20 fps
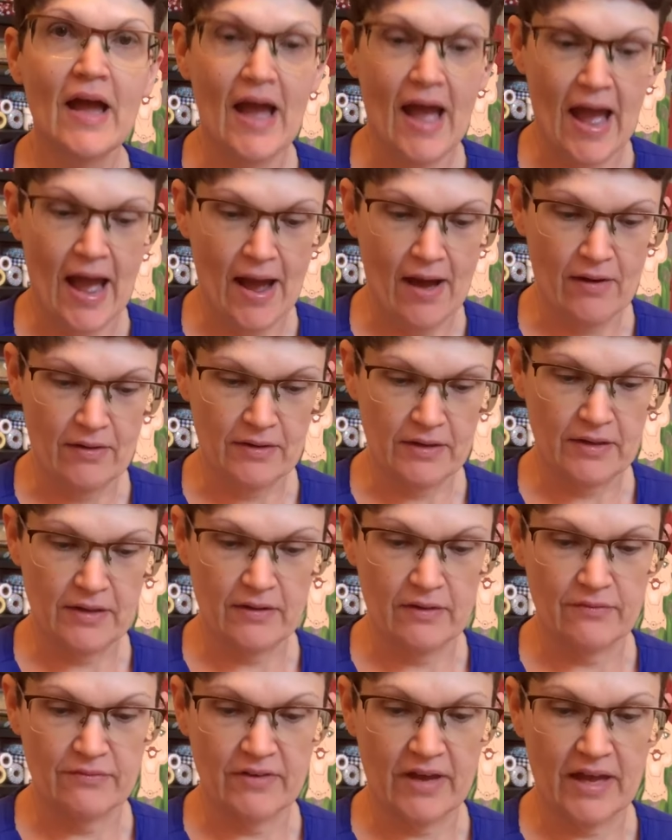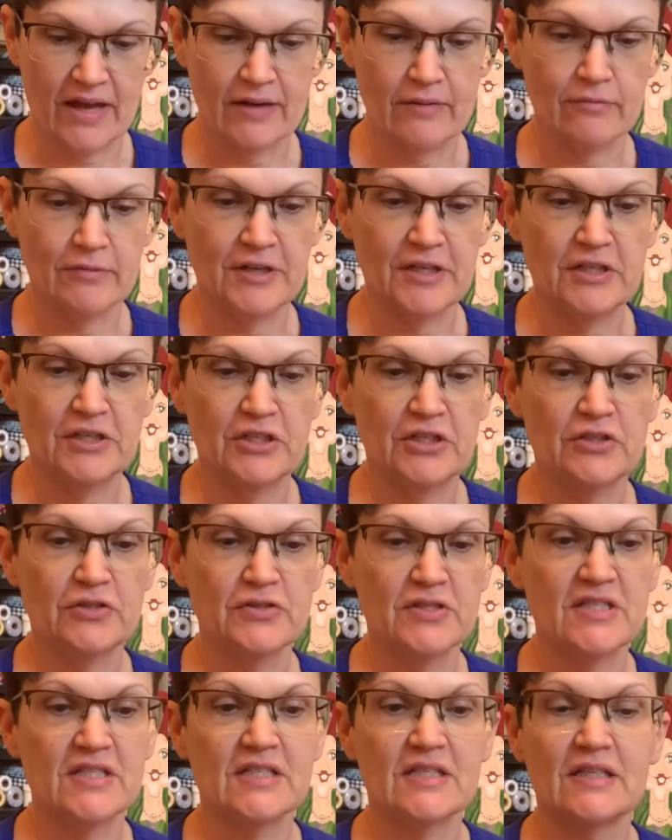out of a
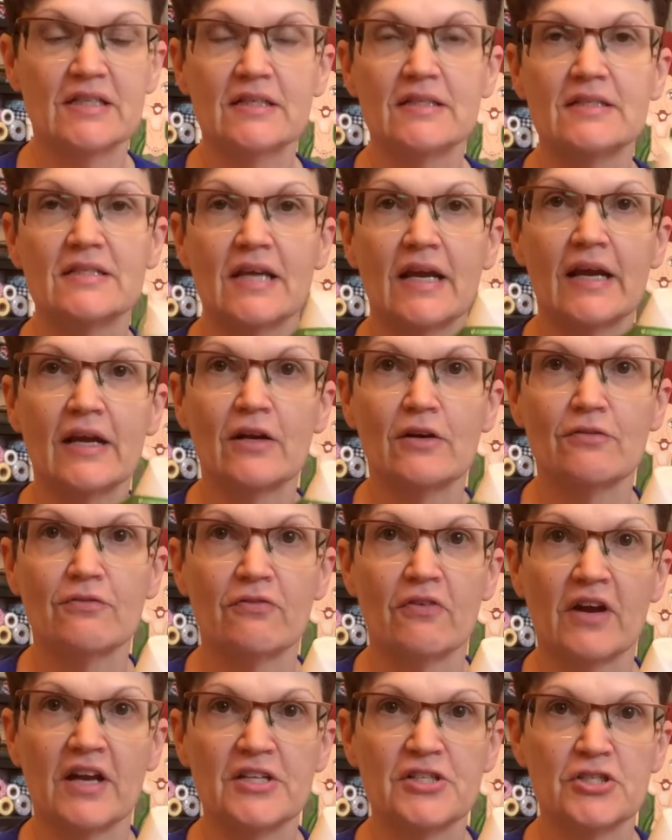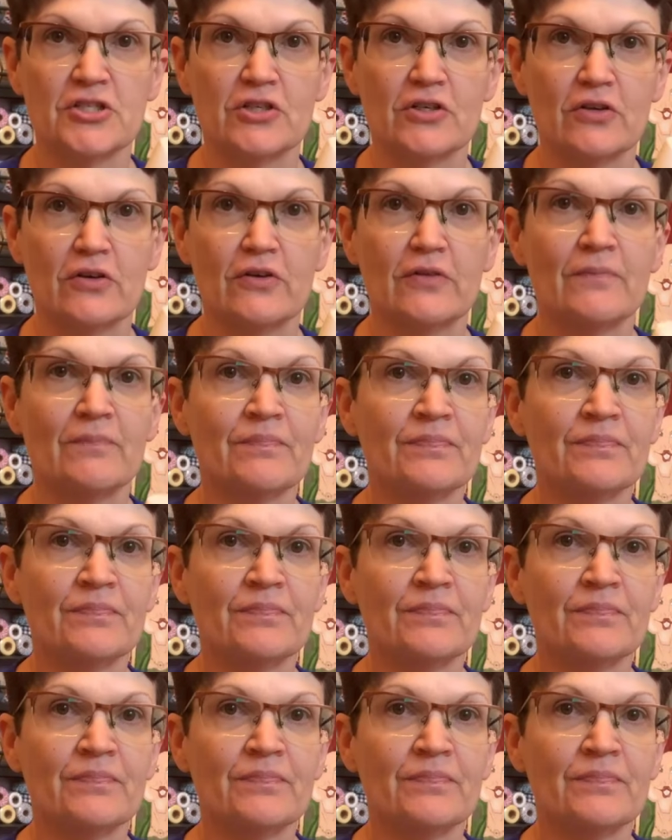renewzit air freshener.